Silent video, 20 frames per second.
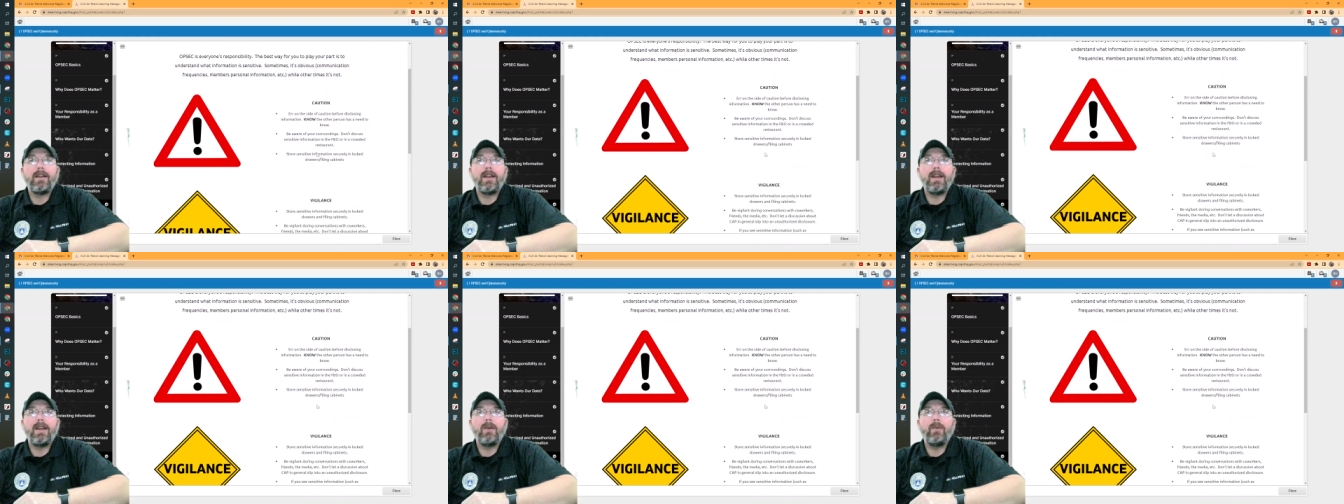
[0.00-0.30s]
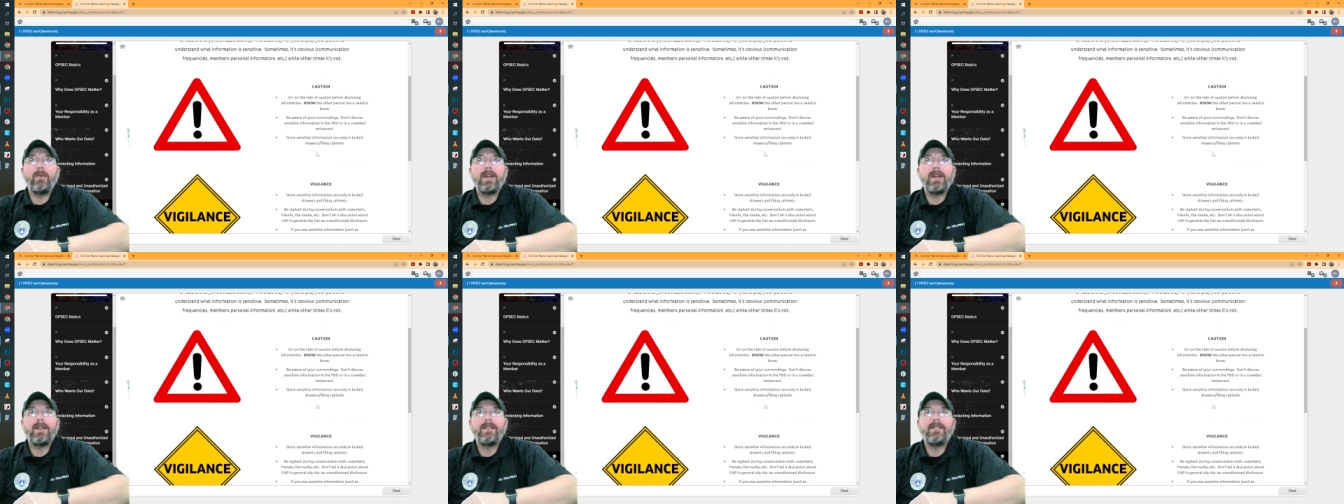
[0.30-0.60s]
And
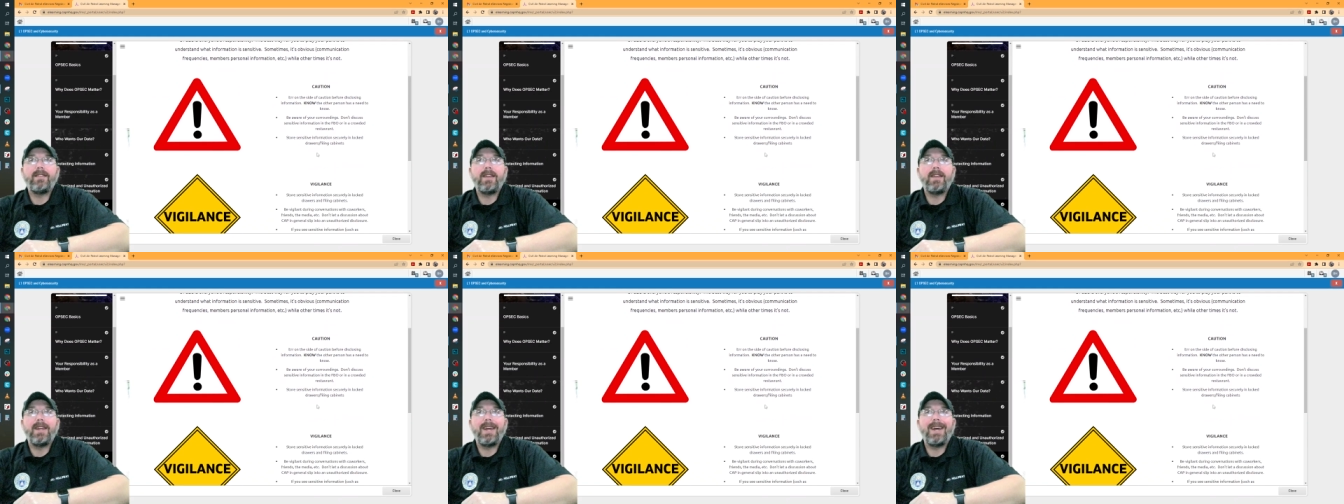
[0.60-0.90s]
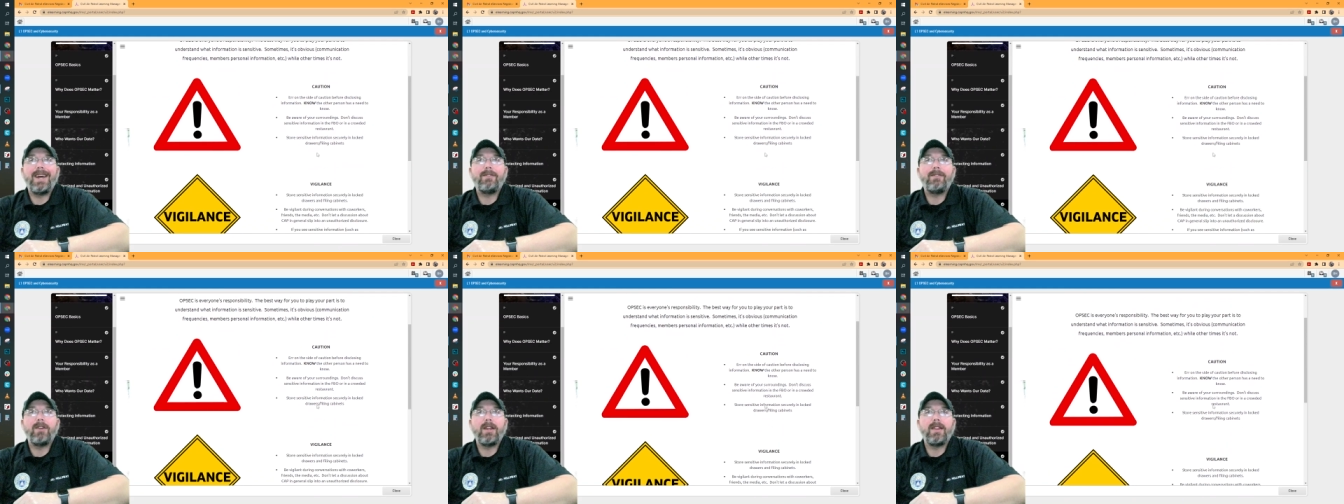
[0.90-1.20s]
we can see
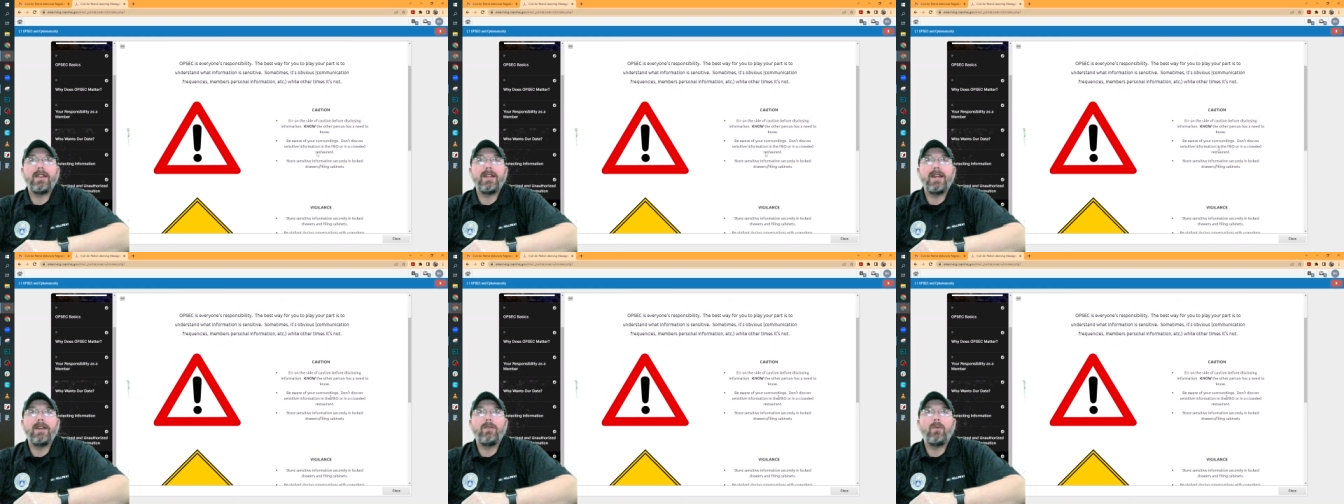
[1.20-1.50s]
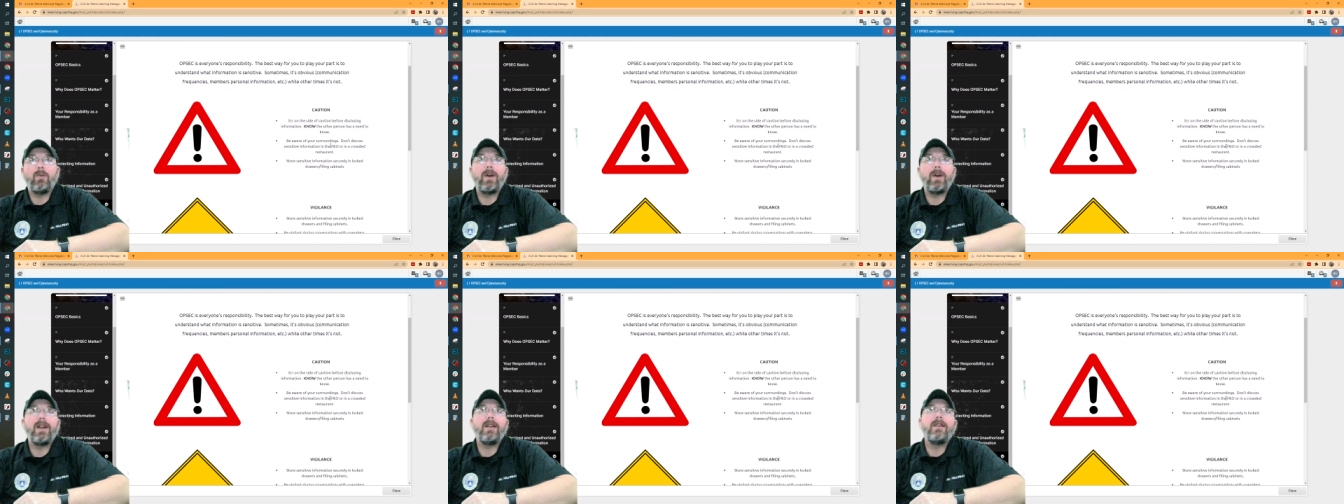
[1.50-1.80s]
everything.
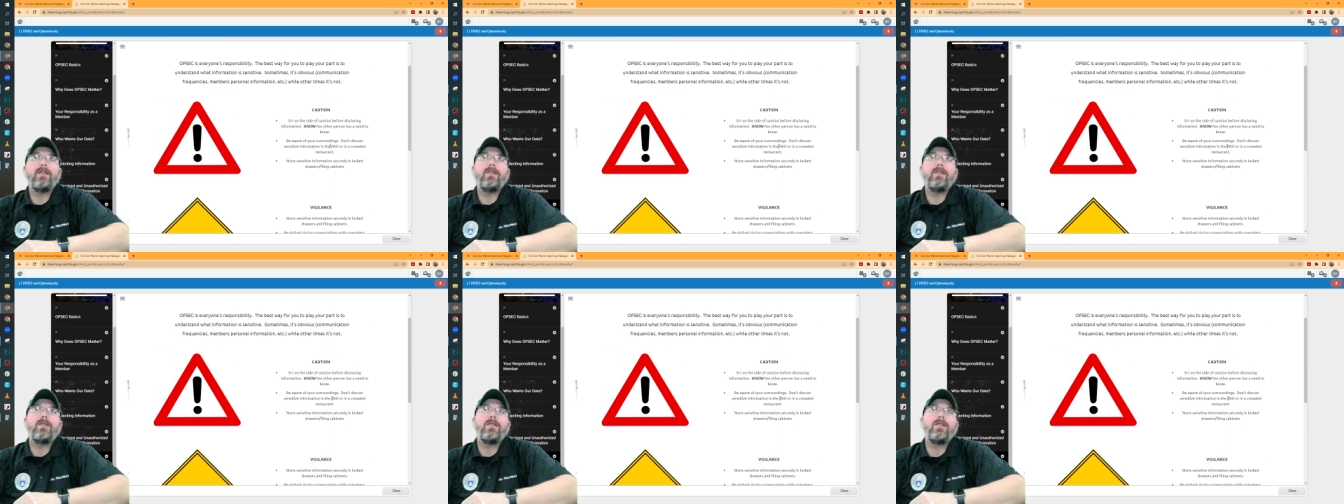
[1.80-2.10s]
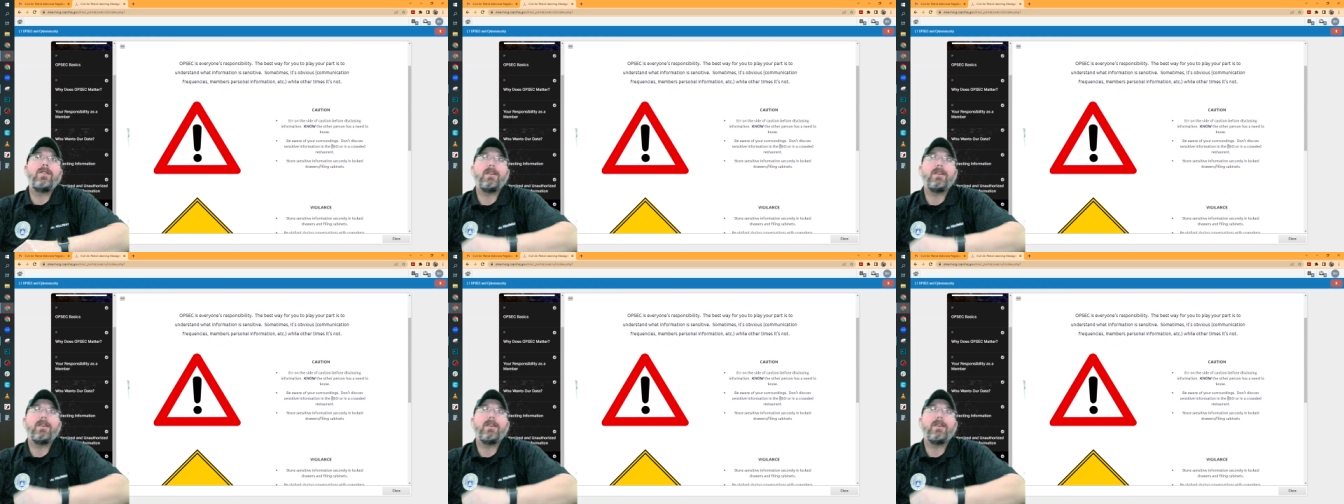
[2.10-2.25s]
What The